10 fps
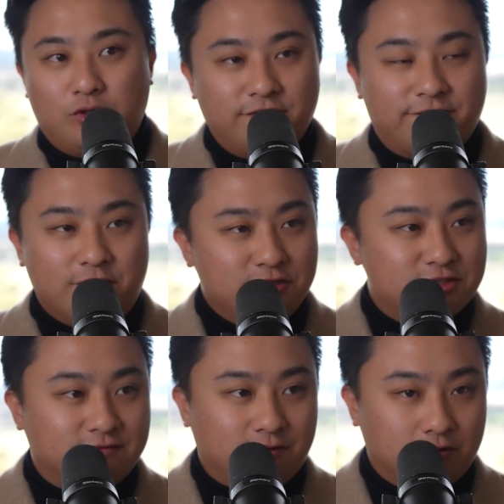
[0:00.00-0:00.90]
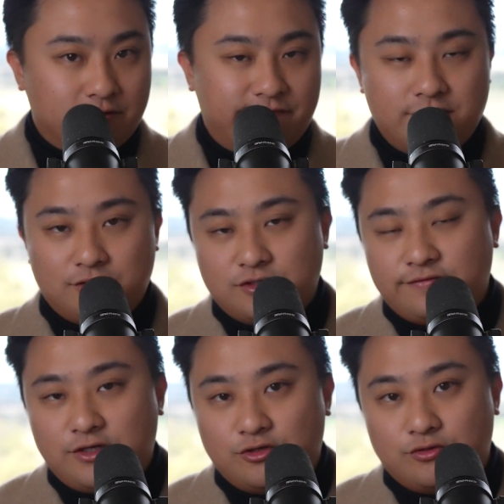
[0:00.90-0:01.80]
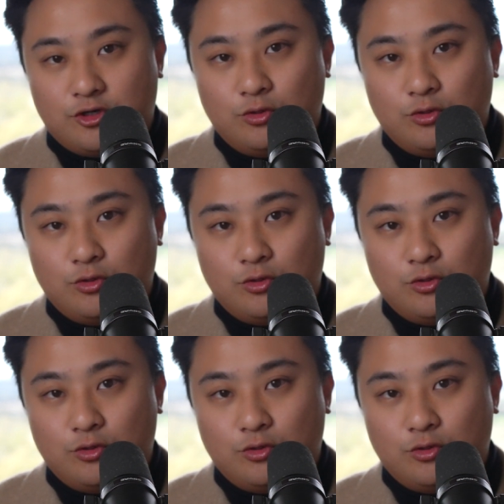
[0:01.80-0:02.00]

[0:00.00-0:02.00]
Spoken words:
Well, first of all, for those of you who don't